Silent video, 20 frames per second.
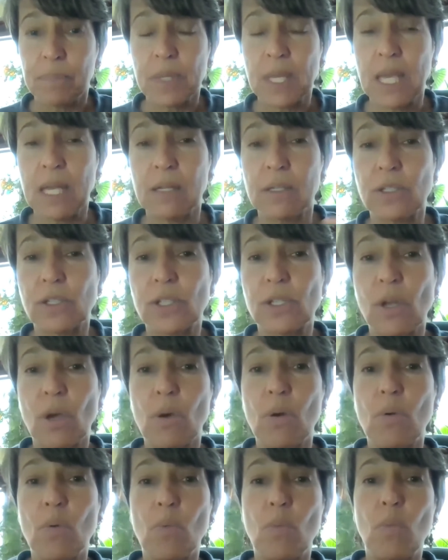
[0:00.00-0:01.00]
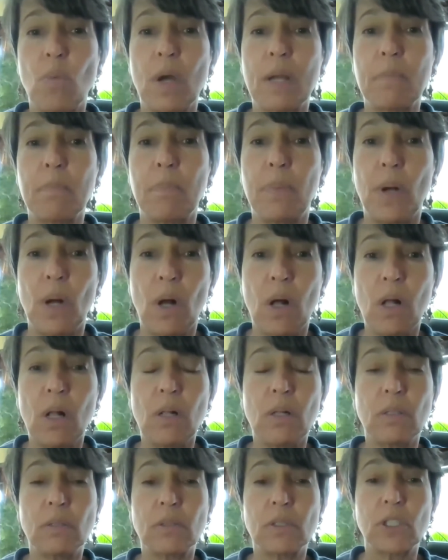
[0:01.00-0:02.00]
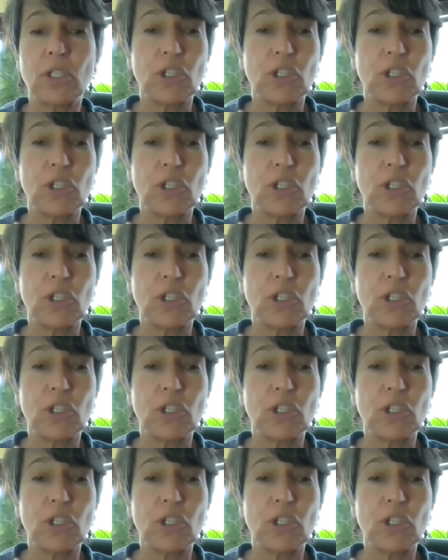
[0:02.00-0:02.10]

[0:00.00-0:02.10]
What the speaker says: And so what Paul